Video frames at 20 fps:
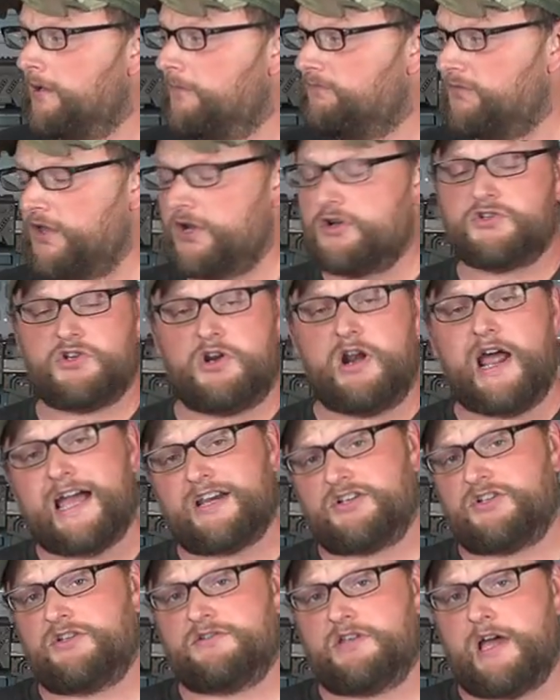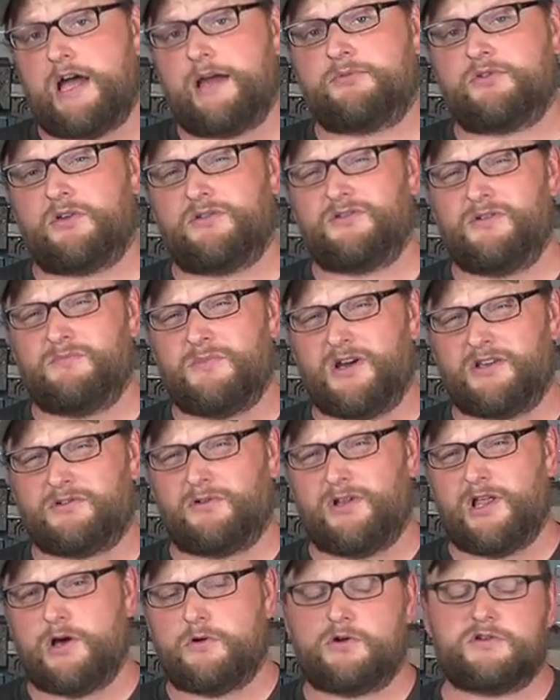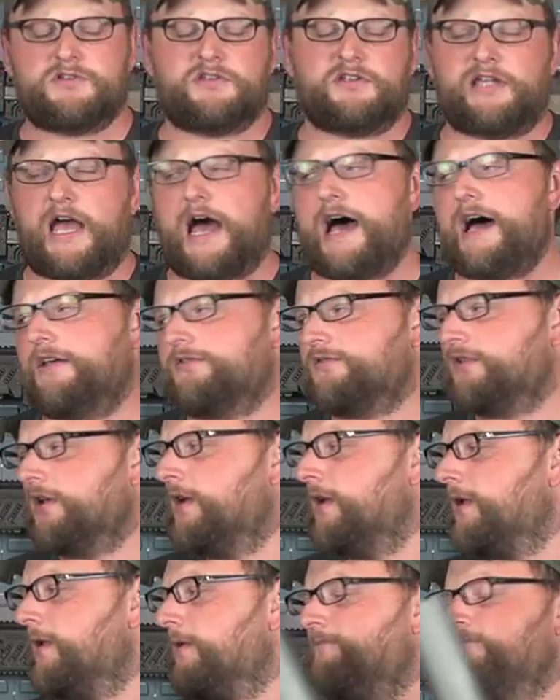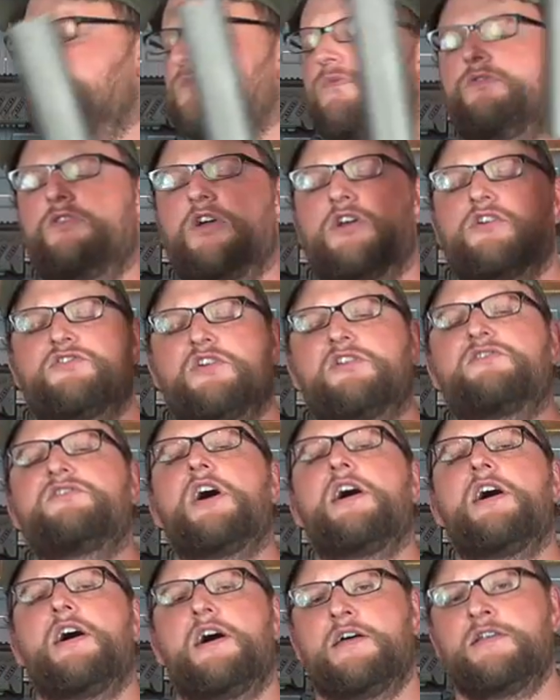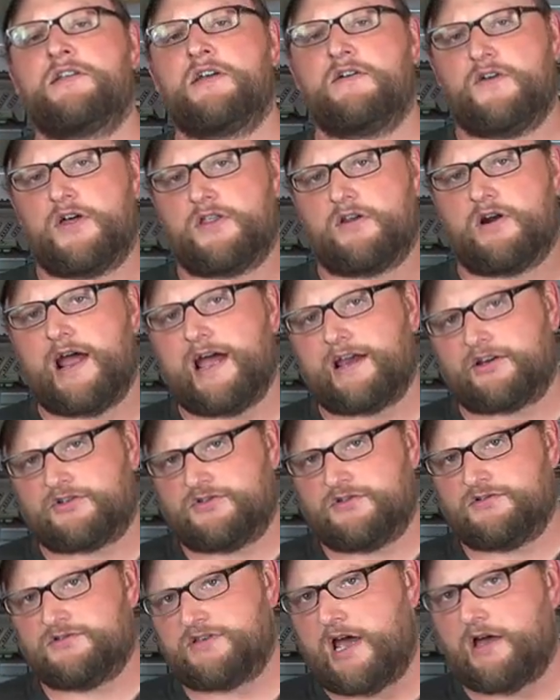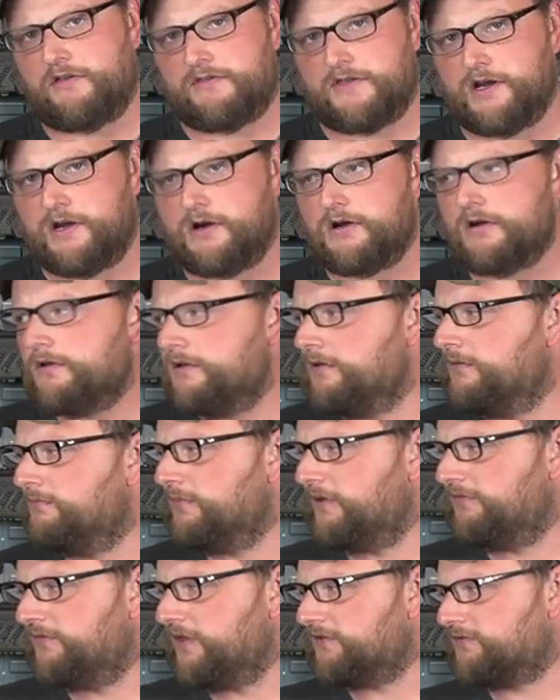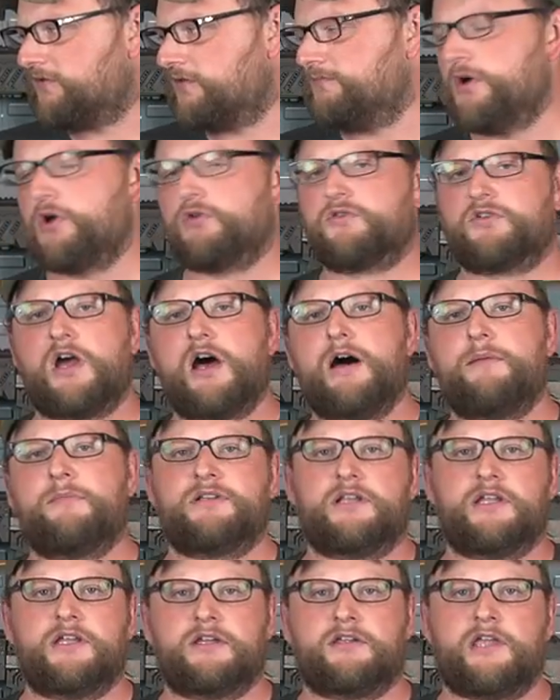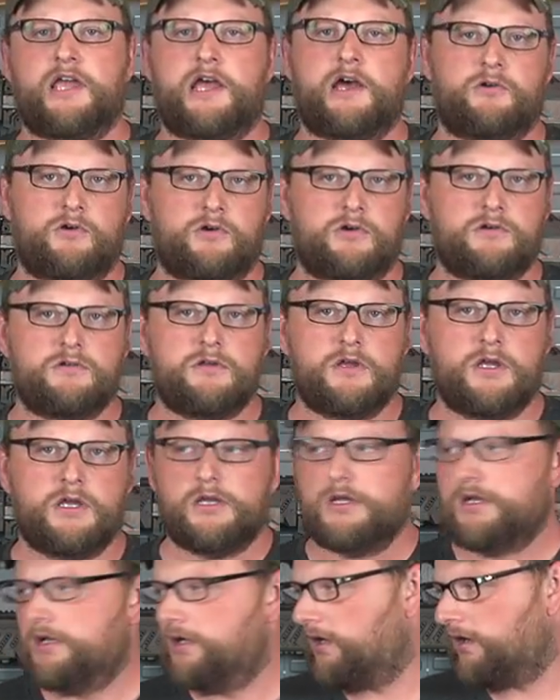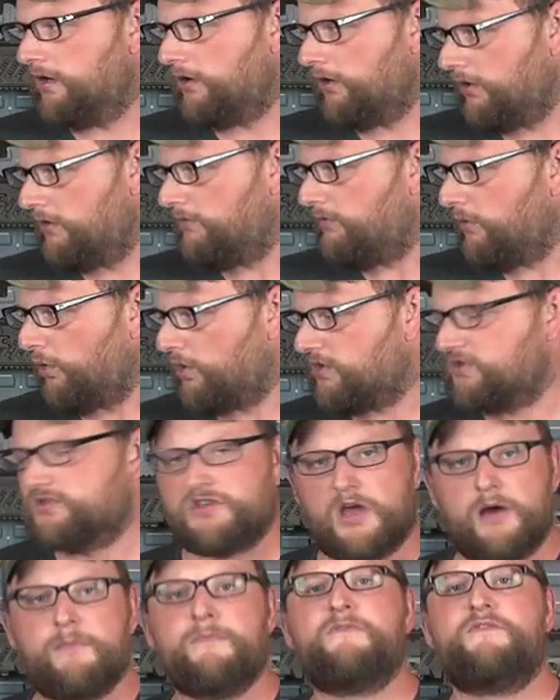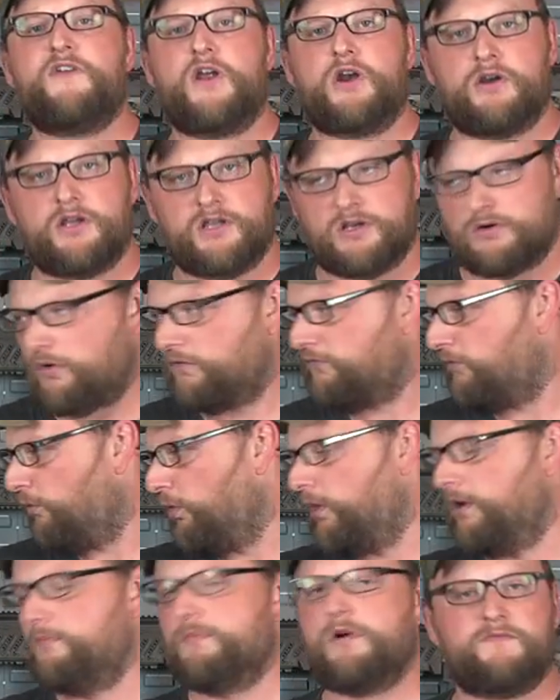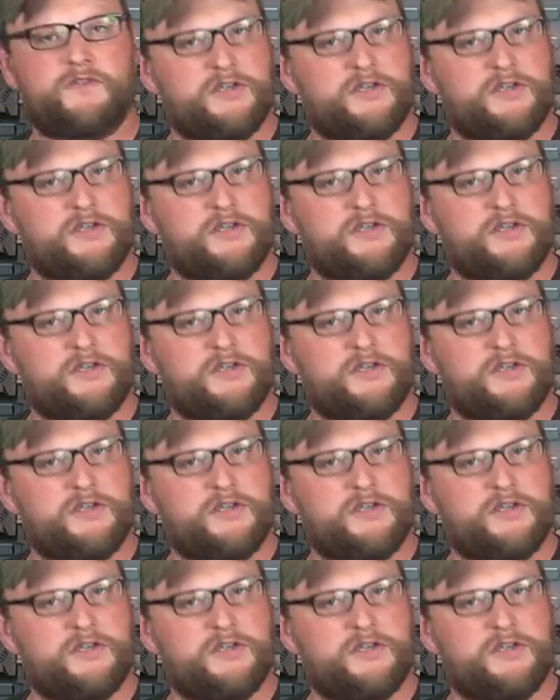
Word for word: there's your action types on your muzzle loaders. Guys, there's a ton of other actions out there, but these are the most commonly encountered or some variant or form of